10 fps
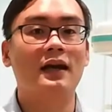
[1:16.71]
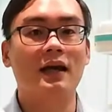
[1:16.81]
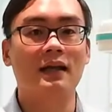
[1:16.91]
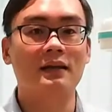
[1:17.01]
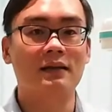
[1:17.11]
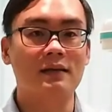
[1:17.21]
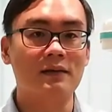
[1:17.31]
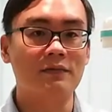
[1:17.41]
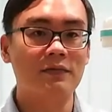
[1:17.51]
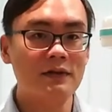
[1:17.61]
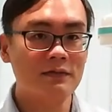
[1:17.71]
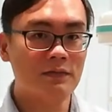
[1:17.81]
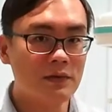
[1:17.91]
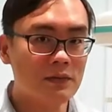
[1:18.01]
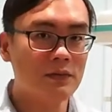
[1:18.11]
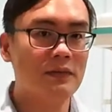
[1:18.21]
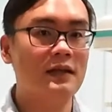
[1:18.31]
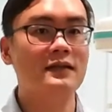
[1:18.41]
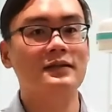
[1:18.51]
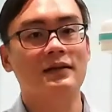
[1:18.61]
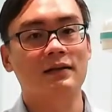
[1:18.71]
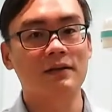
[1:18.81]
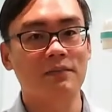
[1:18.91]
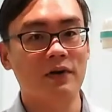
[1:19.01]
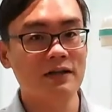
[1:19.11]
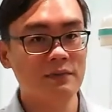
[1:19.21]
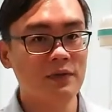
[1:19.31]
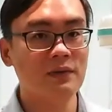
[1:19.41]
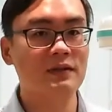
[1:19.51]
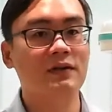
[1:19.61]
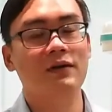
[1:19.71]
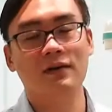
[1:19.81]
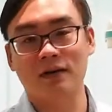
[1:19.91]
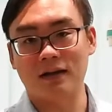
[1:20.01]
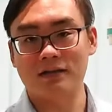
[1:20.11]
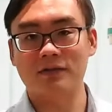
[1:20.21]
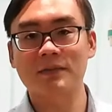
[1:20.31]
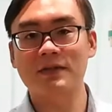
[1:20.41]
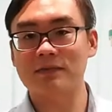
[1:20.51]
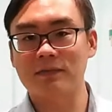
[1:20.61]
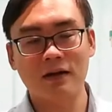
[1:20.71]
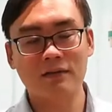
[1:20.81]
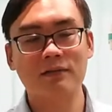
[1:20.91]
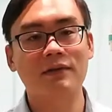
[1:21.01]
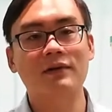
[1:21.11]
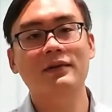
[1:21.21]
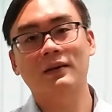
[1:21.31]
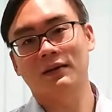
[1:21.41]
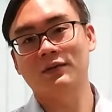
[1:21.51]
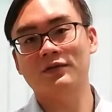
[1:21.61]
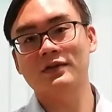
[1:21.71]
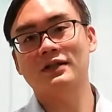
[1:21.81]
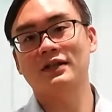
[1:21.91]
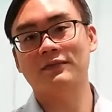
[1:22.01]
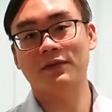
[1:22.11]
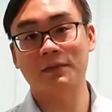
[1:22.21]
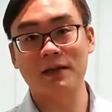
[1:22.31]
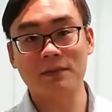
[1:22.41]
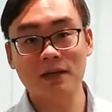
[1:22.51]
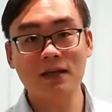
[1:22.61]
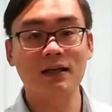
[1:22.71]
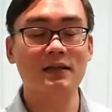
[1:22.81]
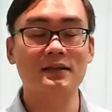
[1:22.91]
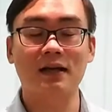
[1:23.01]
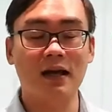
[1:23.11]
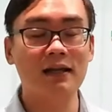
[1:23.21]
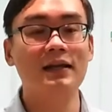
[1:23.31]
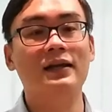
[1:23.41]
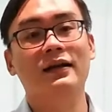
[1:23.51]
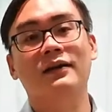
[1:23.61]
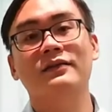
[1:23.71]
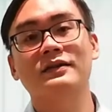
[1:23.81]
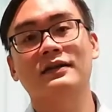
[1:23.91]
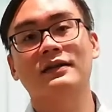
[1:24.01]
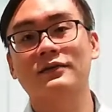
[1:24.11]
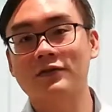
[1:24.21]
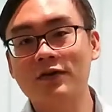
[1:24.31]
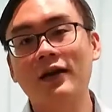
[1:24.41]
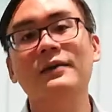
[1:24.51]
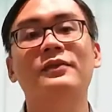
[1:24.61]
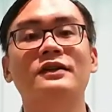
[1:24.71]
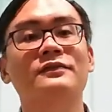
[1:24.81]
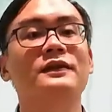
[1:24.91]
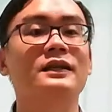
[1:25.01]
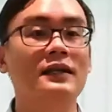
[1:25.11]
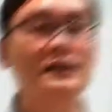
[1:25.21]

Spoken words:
And the first few days, the breast milk is called colostrum. It's very, very nutritious for the baby, and it's highly encouraged that you try breastfeeding.